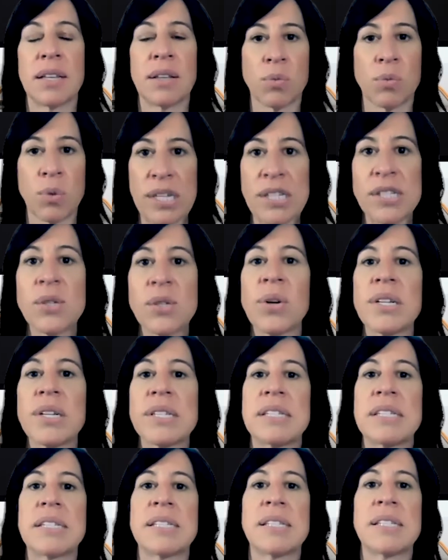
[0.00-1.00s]

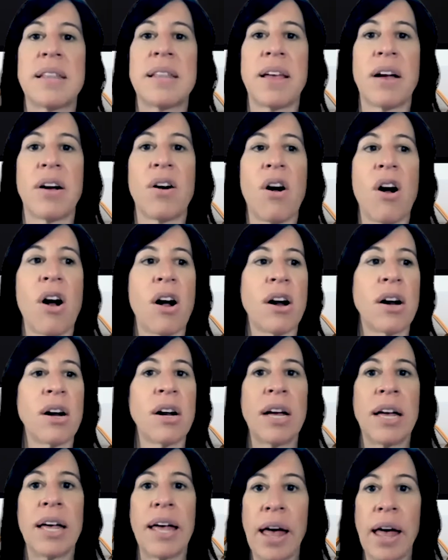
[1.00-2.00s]
resources, that there
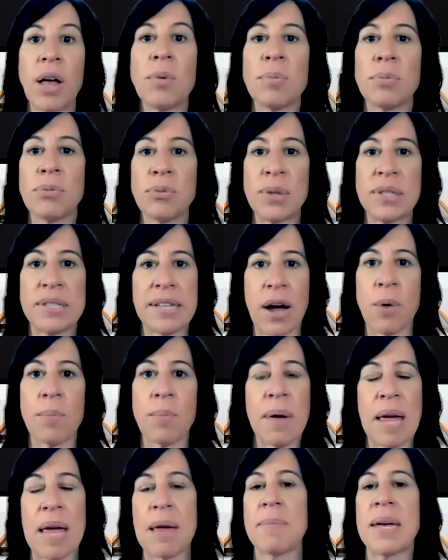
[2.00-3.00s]
are help with
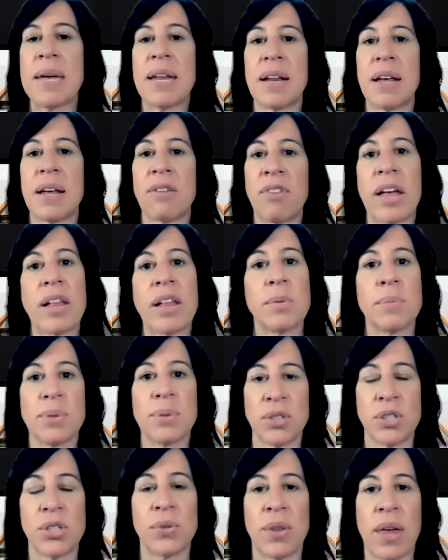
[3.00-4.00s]
down payment
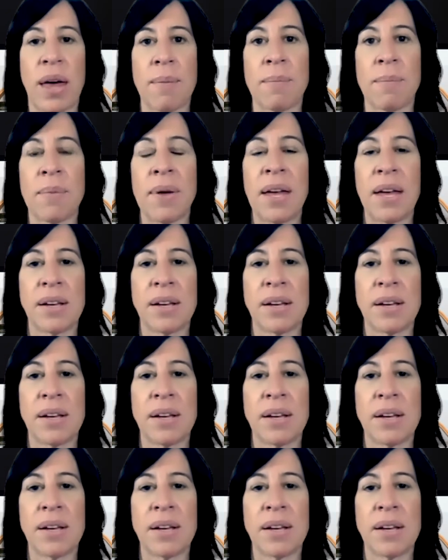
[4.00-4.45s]
available to them.